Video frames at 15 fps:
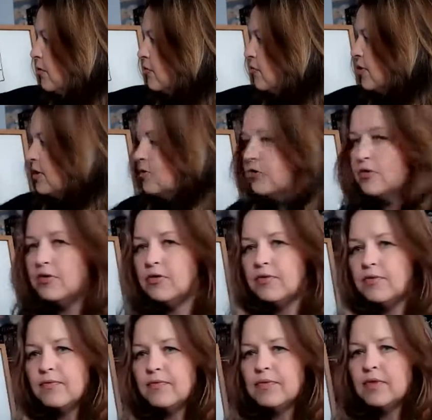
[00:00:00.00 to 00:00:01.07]
fret
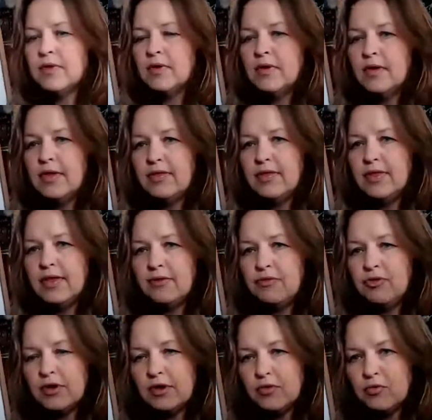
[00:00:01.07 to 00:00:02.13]
2. Then if
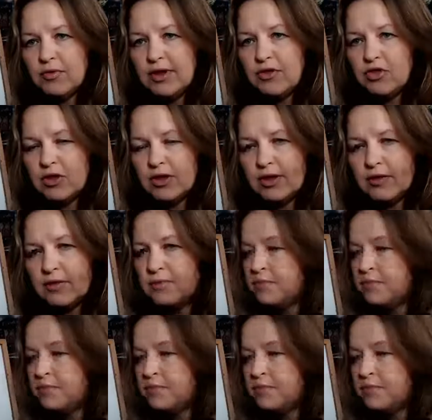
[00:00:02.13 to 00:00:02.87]
you can reach it,